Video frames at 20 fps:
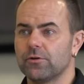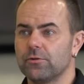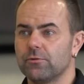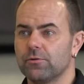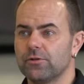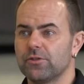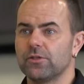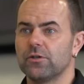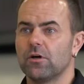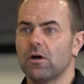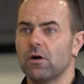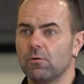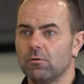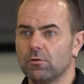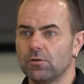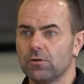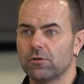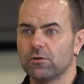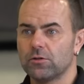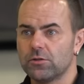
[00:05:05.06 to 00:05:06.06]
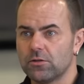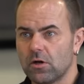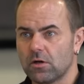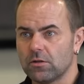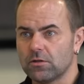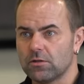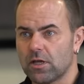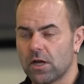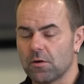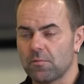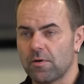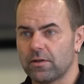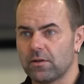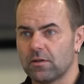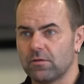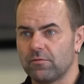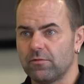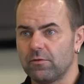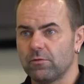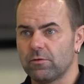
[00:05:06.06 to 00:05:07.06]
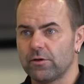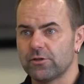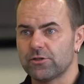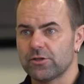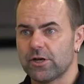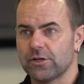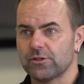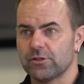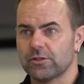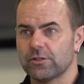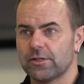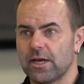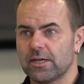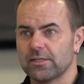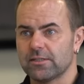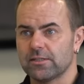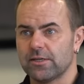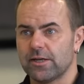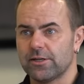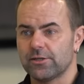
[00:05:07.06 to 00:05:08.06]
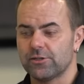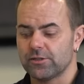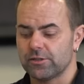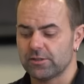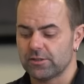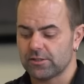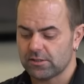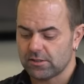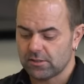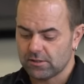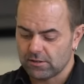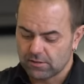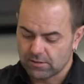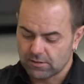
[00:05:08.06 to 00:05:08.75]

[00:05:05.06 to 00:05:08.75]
use in older non-directed fuel injection gasoline engines.